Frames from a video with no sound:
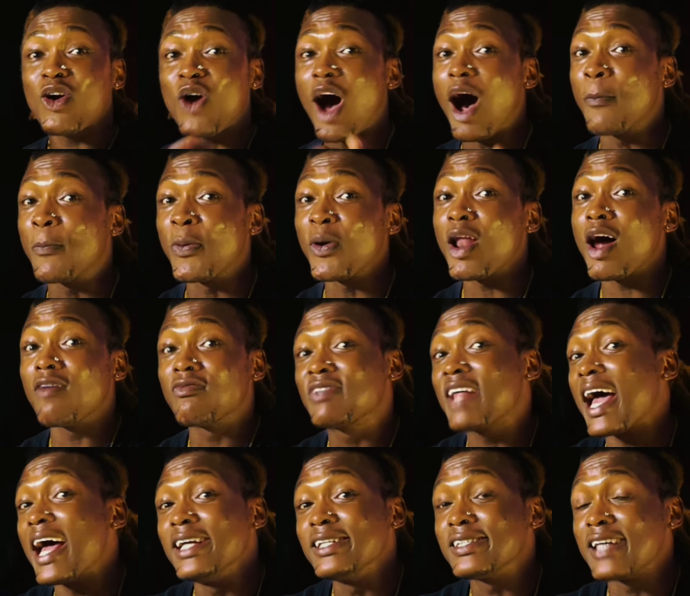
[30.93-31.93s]
Couple of
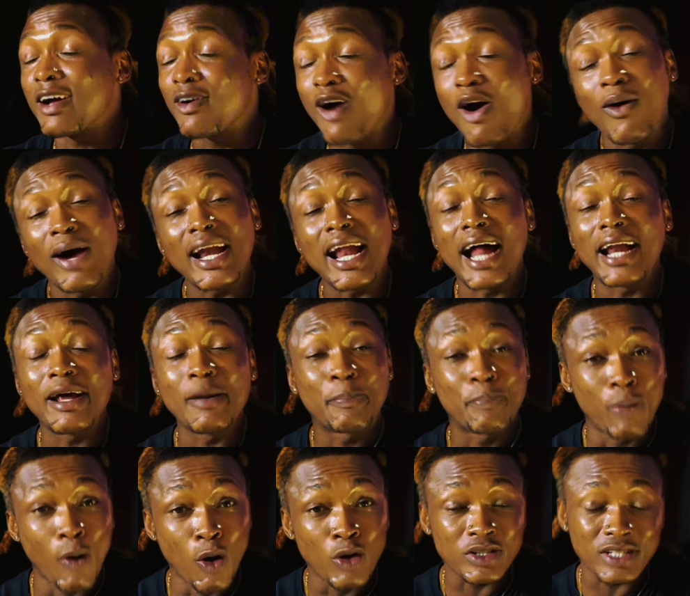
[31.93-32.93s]
days ago, when I
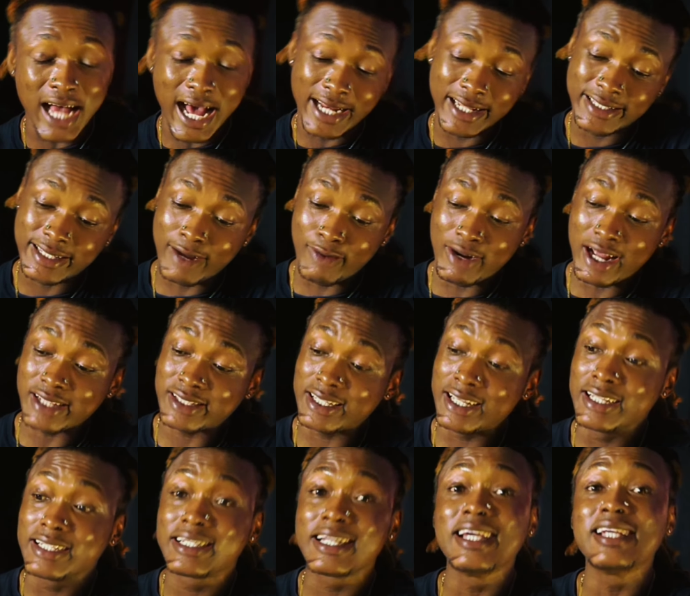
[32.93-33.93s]
post at the time, I
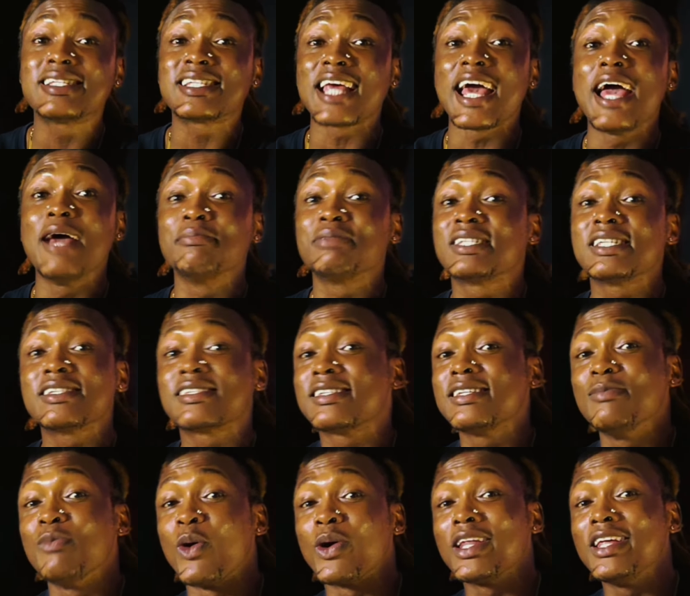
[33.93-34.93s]
say this
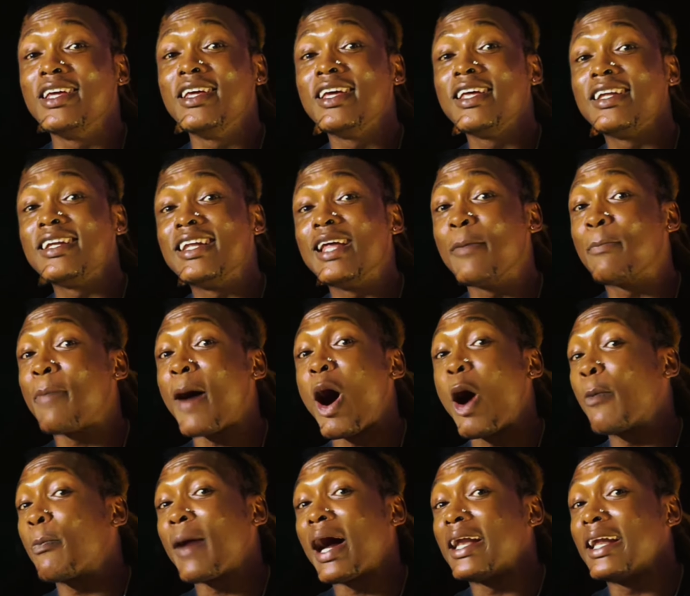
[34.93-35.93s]
MCC money, the
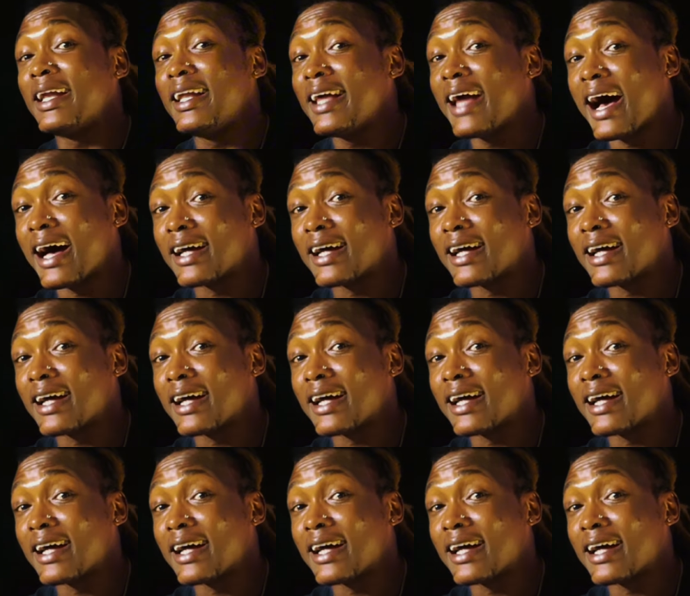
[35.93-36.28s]
power part, the lay